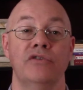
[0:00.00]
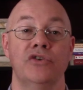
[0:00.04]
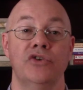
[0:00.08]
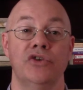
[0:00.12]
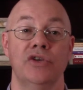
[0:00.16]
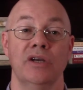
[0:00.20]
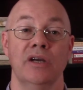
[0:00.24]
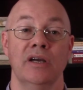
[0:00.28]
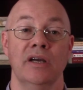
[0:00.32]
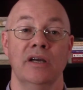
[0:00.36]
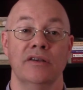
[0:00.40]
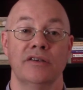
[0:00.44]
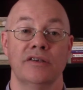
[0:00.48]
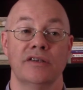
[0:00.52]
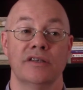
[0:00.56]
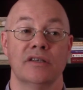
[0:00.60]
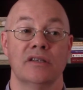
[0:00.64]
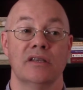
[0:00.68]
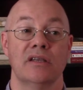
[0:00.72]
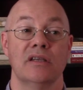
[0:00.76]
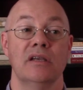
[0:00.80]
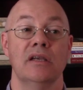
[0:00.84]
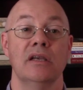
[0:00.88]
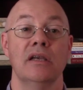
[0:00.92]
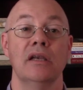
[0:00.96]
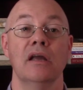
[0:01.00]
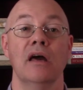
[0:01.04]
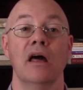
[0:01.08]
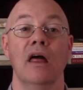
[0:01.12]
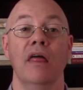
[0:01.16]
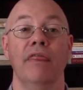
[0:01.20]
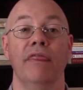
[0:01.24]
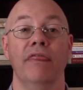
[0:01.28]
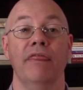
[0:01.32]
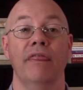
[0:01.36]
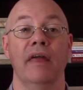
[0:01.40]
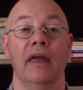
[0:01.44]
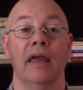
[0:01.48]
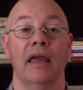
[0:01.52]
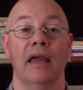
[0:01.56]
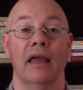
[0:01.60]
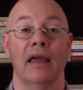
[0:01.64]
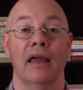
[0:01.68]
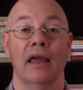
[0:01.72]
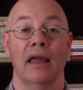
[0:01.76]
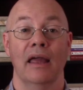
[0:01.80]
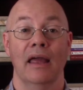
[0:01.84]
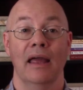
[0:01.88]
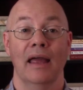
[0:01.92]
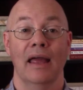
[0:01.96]
just
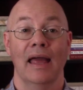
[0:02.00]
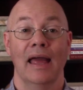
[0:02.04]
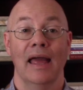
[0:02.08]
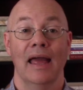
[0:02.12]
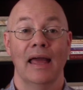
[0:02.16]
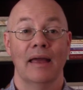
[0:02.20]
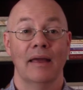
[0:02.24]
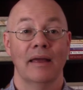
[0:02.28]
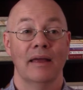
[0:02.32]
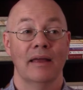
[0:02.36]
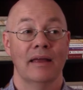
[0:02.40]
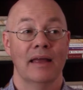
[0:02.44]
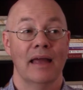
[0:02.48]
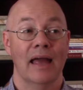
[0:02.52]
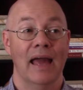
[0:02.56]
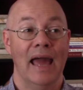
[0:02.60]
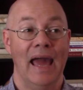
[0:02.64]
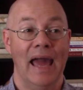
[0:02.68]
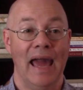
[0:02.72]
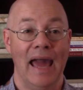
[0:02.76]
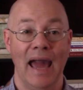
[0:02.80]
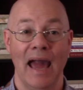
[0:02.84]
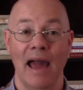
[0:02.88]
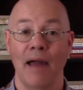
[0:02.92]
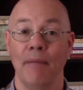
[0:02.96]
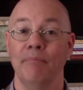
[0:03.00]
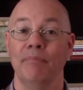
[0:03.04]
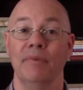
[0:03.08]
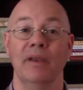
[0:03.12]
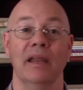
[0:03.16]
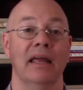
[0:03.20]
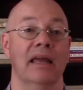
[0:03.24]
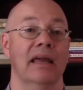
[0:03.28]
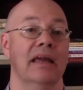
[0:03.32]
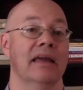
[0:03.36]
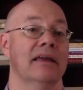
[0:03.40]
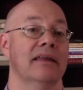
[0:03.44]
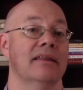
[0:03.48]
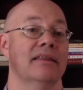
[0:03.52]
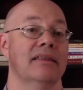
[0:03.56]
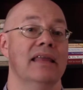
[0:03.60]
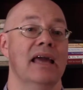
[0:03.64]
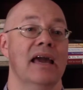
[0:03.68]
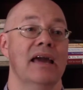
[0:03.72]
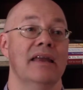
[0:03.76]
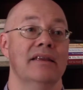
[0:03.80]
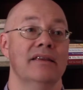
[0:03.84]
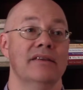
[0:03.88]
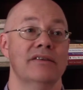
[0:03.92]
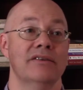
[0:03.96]
nothing happening
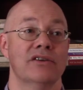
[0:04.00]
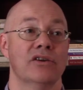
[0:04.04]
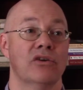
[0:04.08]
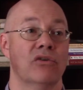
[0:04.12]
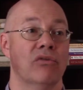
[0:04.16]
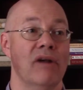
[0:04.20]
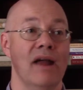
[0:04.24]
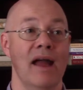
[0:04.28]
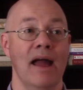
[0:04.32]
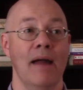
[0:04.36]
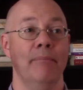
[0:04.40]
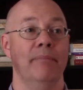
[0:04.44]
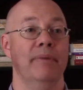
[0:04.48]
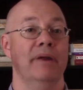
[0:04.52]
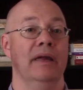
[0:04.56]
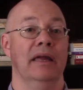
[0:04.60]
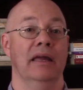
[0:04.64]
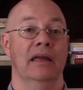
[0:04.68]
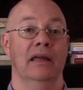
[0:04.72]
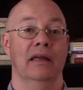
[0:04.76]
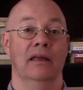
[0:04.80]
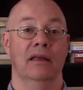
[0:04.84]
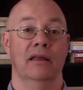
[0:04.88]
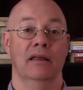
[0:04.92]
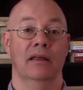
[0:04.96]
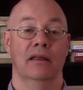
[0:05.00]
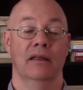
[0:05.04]
that is crappy.